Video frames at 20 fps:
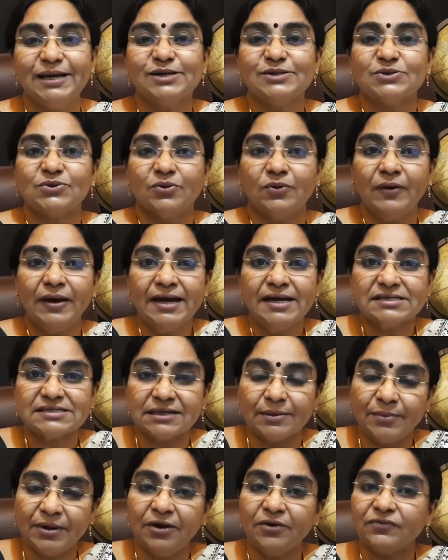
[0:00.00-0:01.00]
So
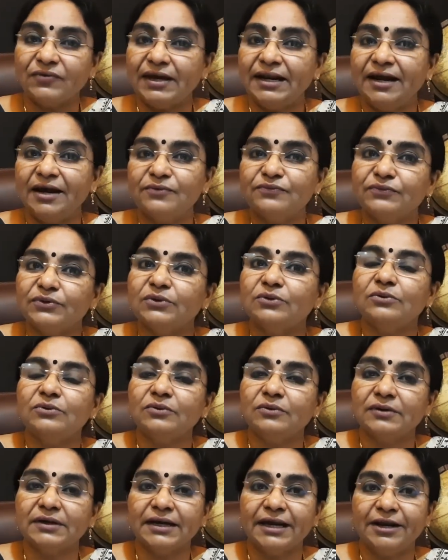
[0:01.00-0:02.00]
somehow we'll have
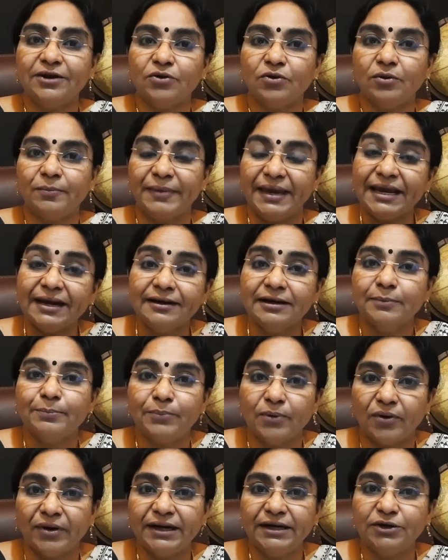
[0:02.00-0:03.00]
to, you know, make it a
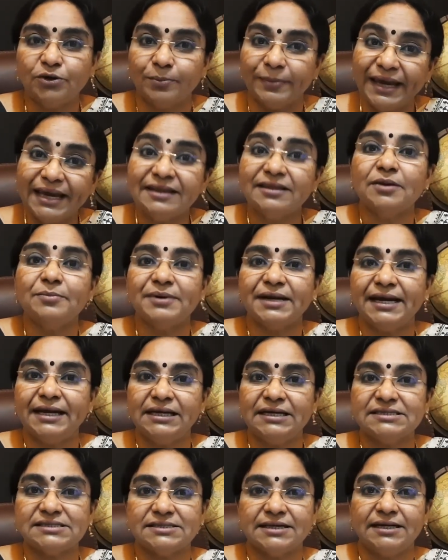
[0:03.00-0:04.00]
point to make them
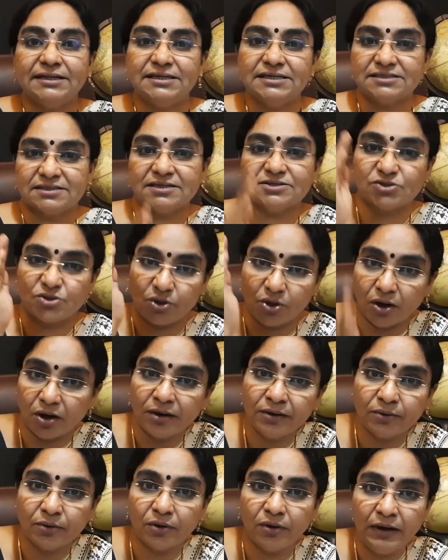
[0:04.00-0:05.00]
realize that this is
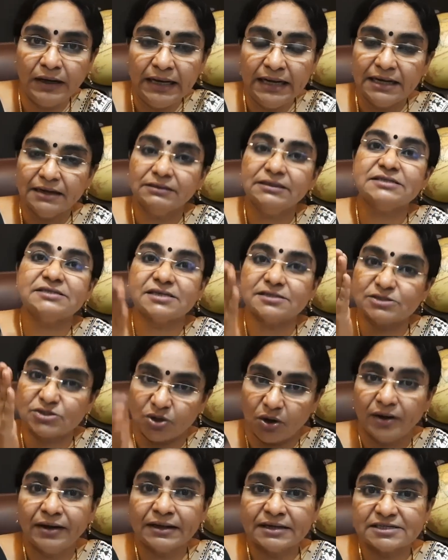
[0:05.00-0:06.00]
your role. This is
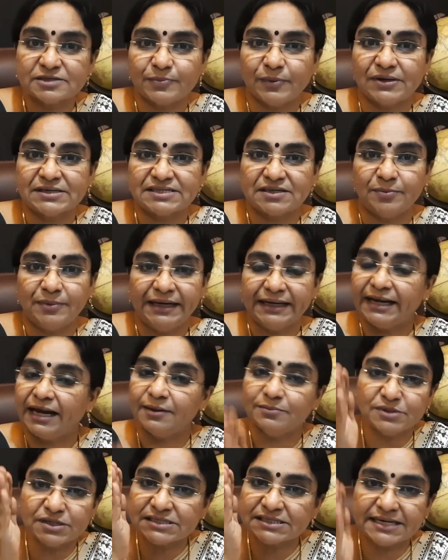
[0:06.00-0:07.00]
your responsibility.
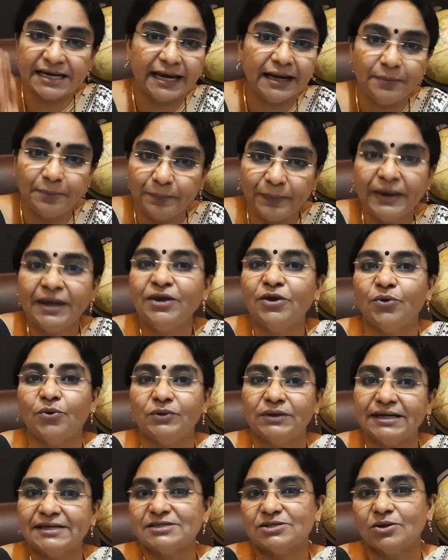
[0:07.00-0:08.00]
I'm just helping
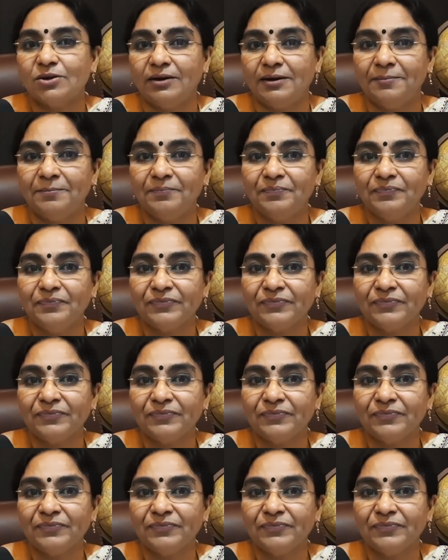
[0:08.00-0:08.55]
you. That's all.